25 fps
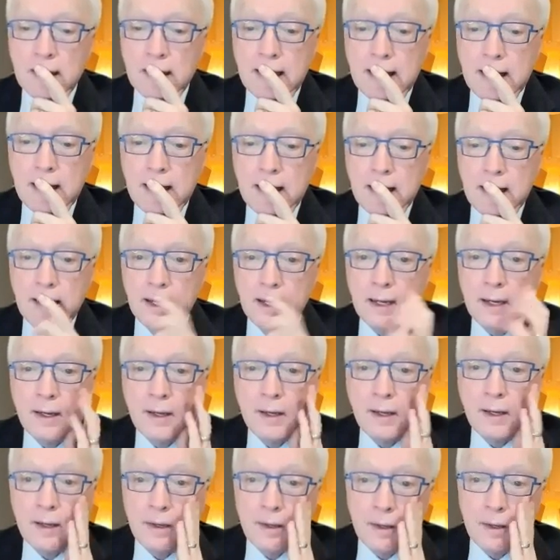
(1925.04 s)

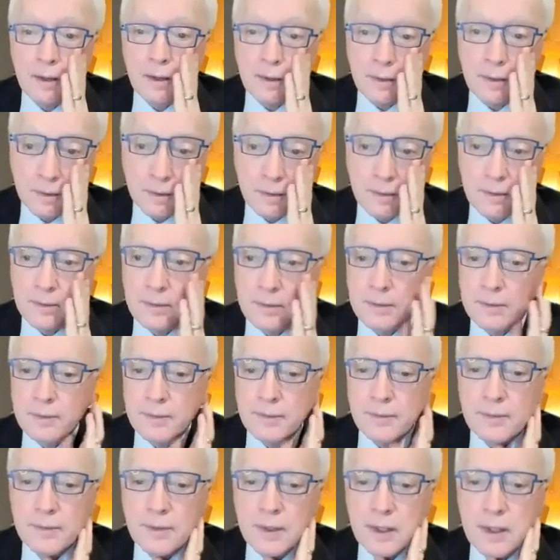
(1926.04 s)

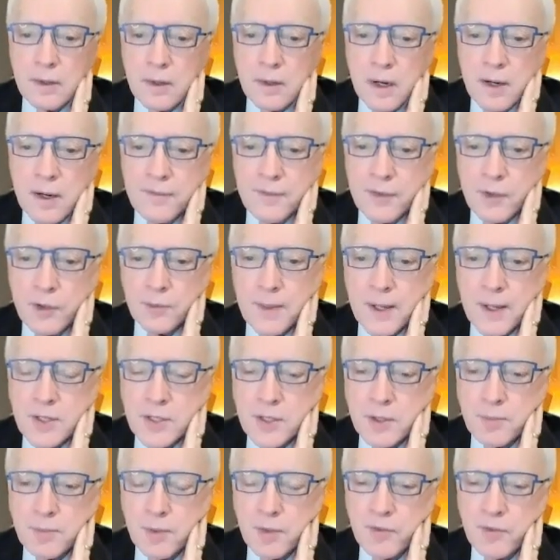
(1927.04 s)
There are a few
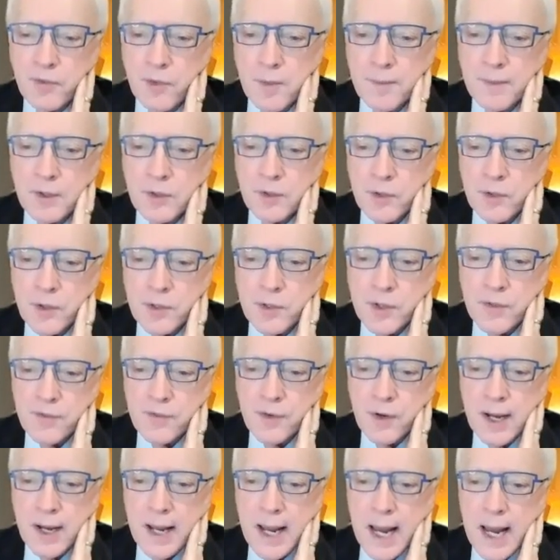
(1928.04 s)
specialists performing surgery
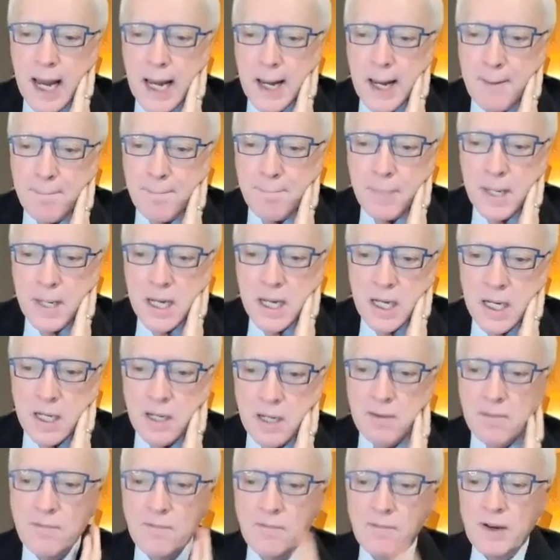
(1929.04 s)
for
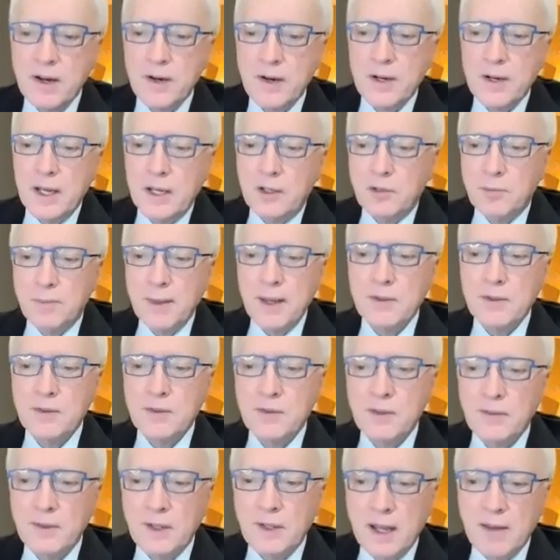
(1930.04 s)
AB, very
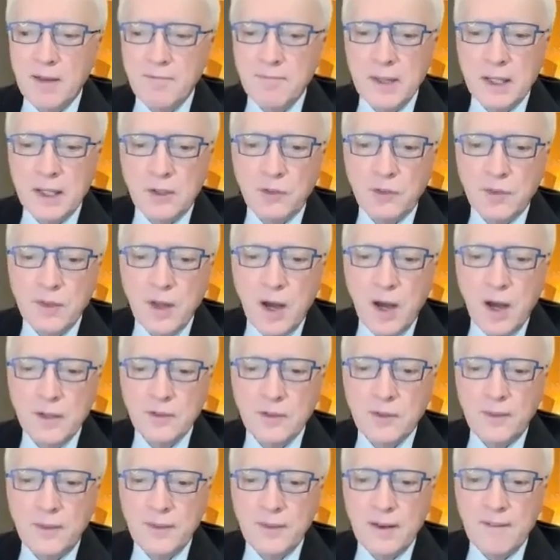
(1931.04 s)
expensive, and I have mixed
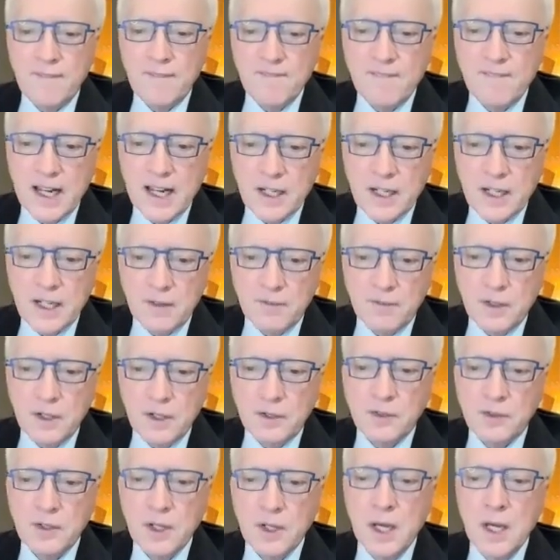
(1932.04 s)
thoughts on the
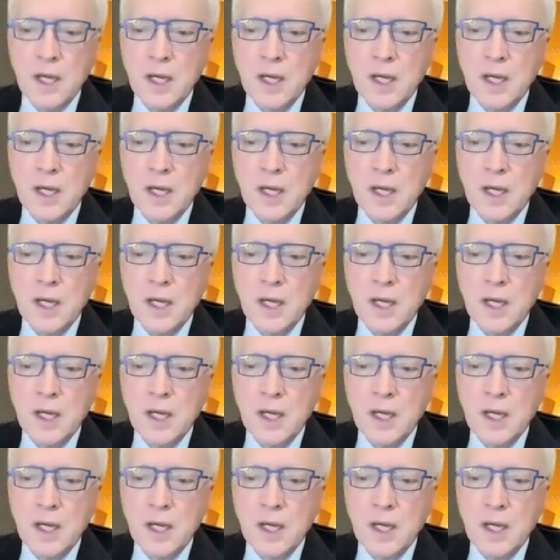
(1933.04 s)
effectiveness.